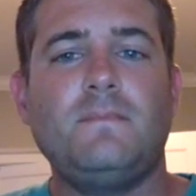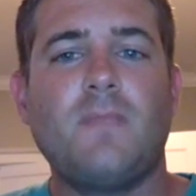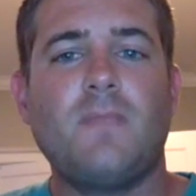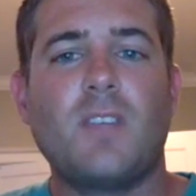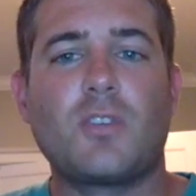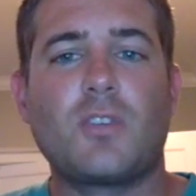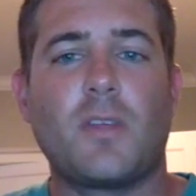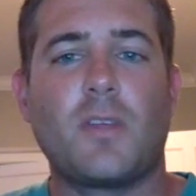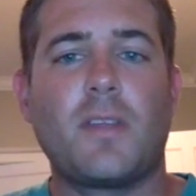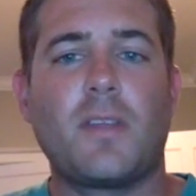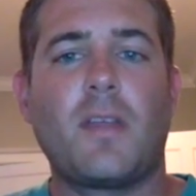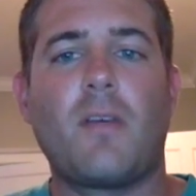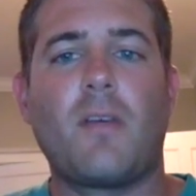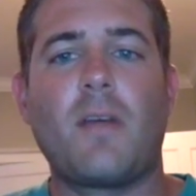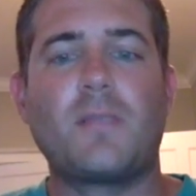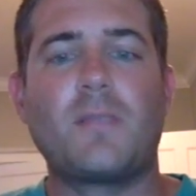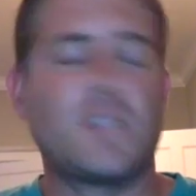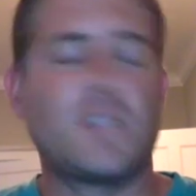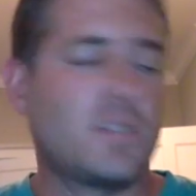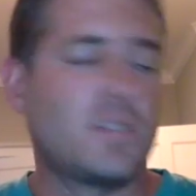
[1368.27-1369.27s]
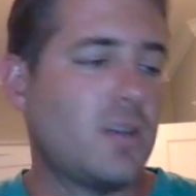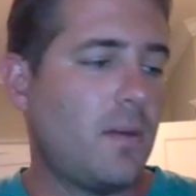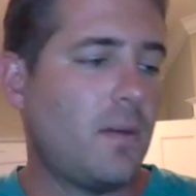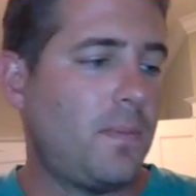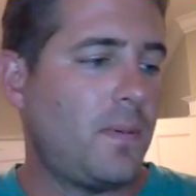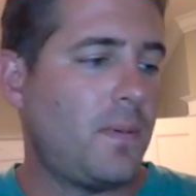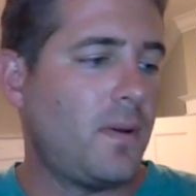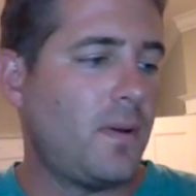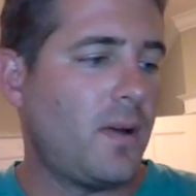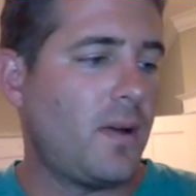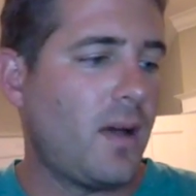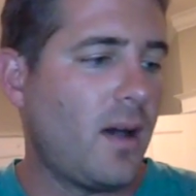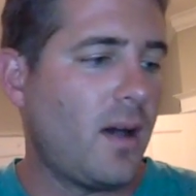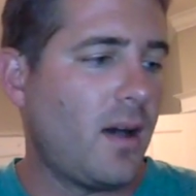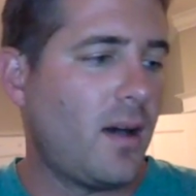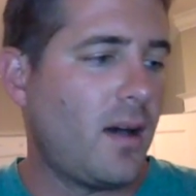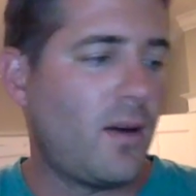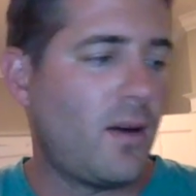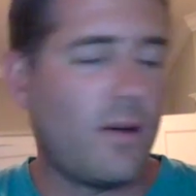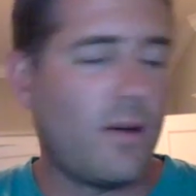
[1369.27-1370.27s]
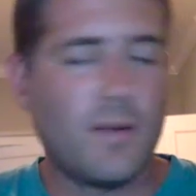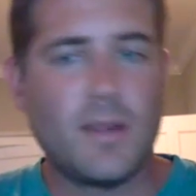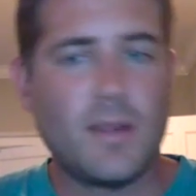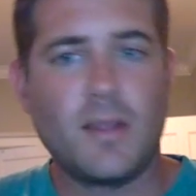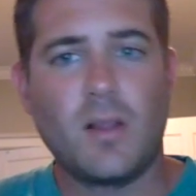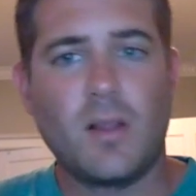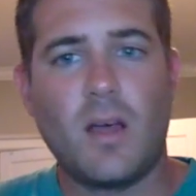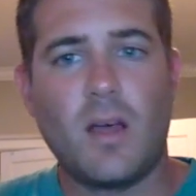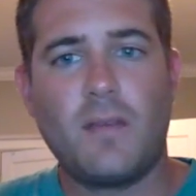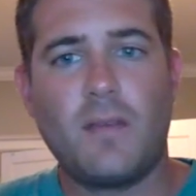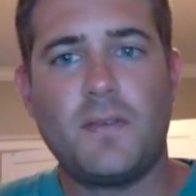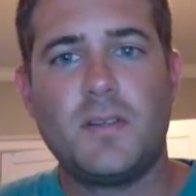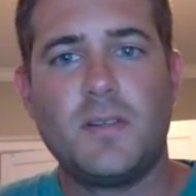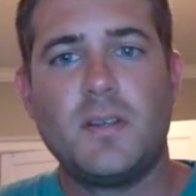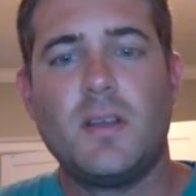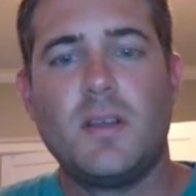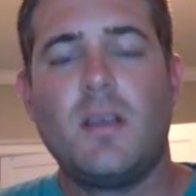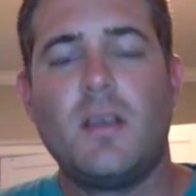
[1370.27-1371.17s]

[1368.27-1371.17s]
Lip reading: So I think that wraps things up. I don't have anything left,